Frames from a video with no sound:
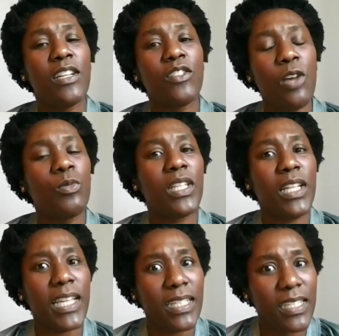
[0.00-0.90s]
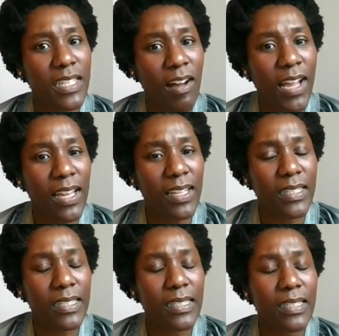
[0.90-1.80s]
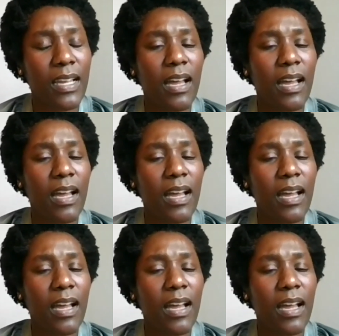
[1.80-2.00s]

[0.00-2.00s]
totally in silence.